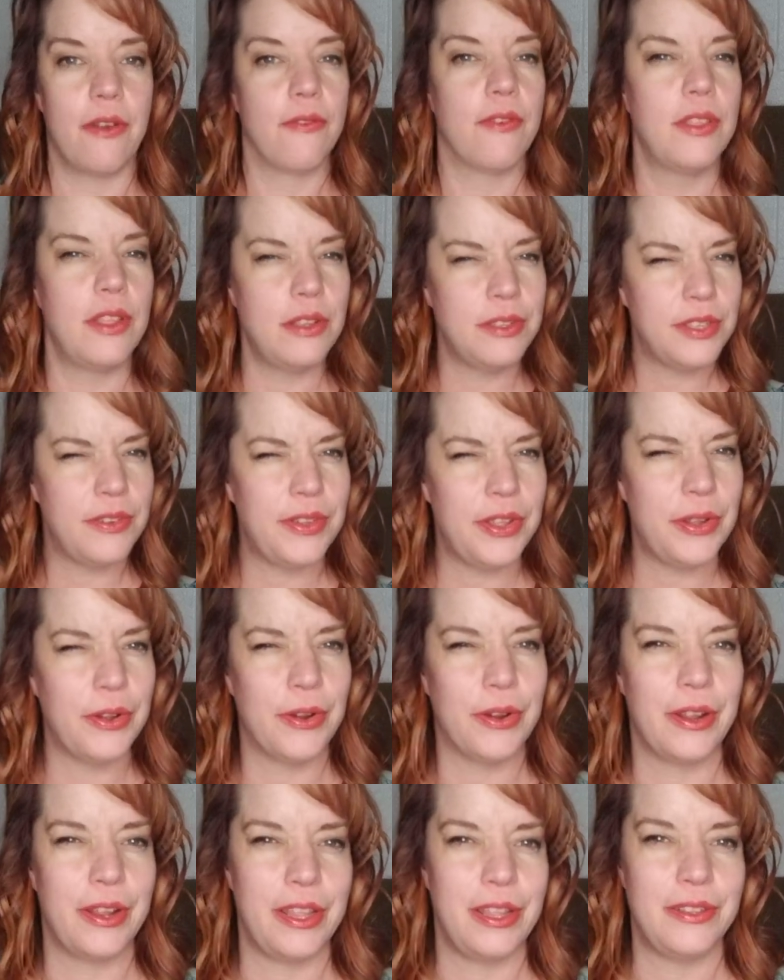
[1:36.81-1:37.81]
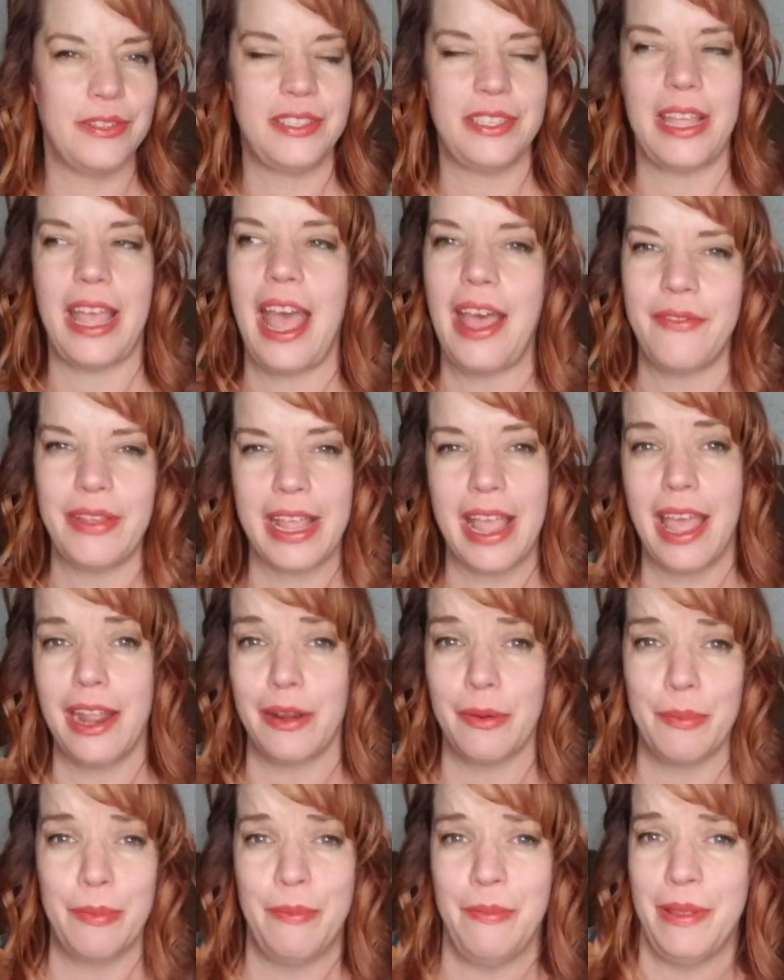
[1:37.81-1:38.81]
For those of you who are used to having had
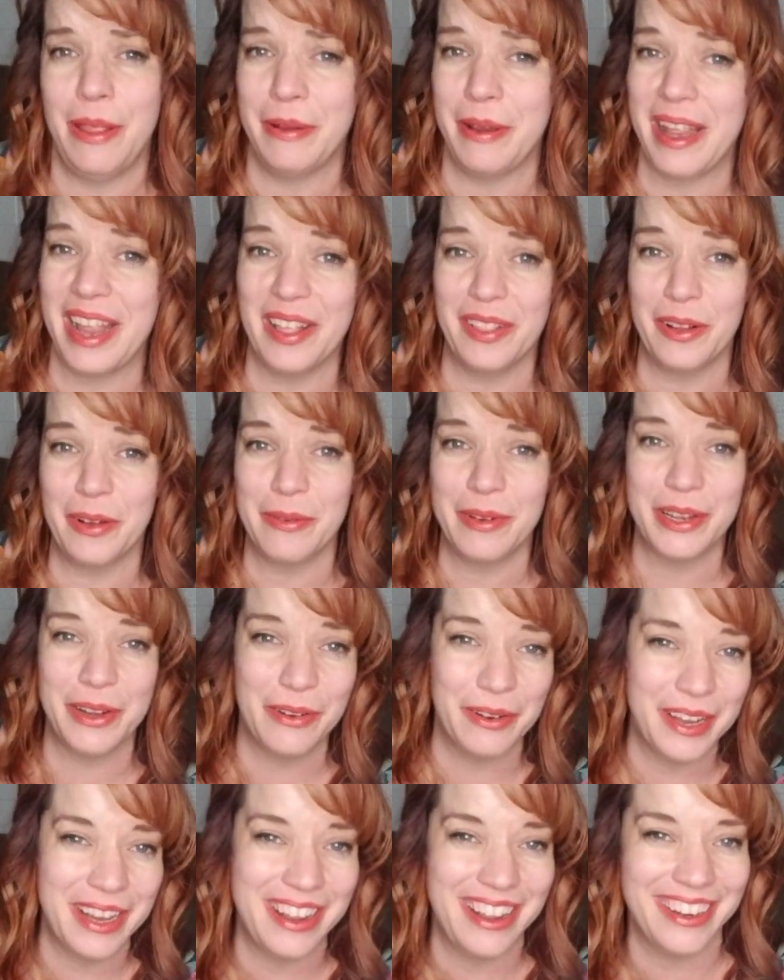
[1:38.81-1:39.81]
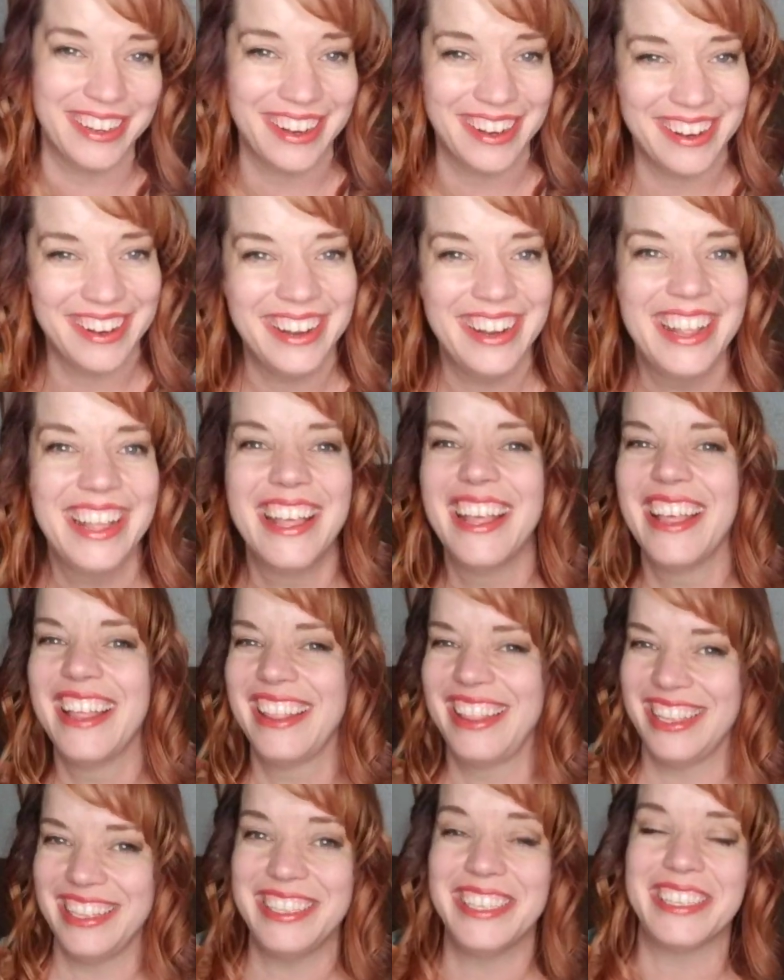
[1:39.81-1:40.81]
an inhaler when you were younger,
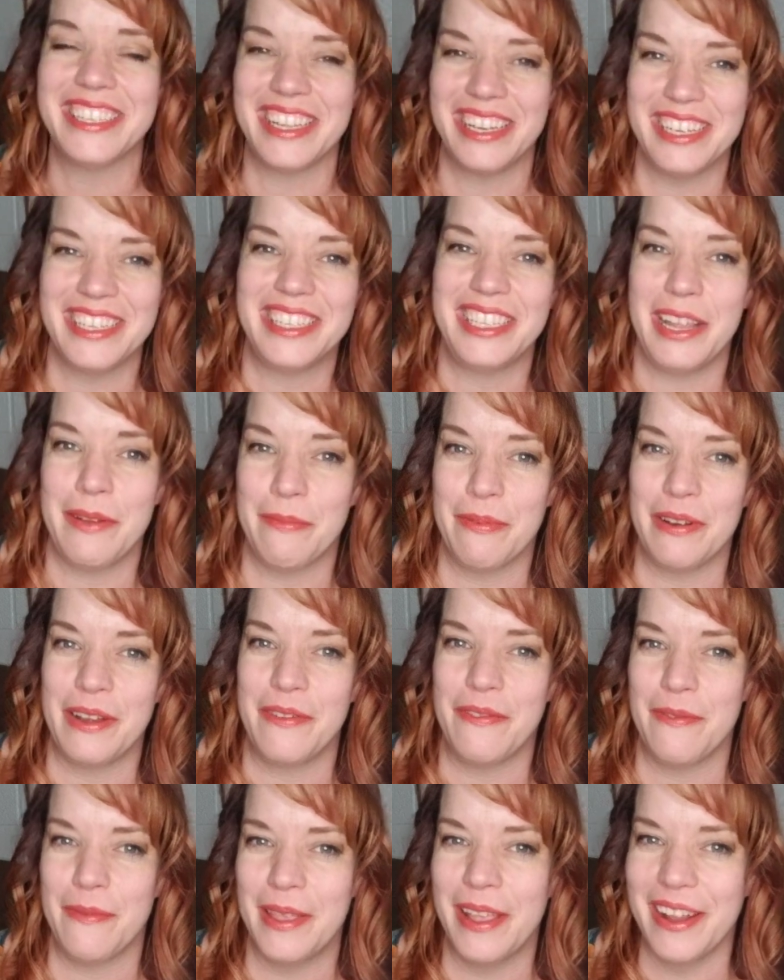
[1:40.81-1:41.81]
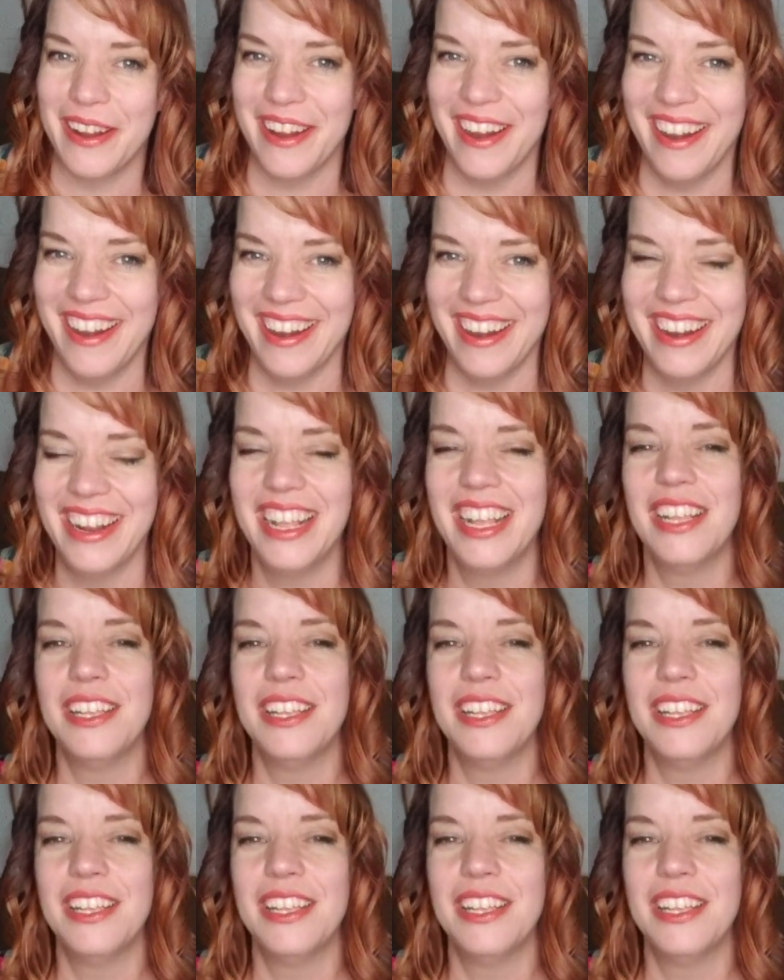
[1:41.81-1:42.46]
this is going to seem pretty familiar.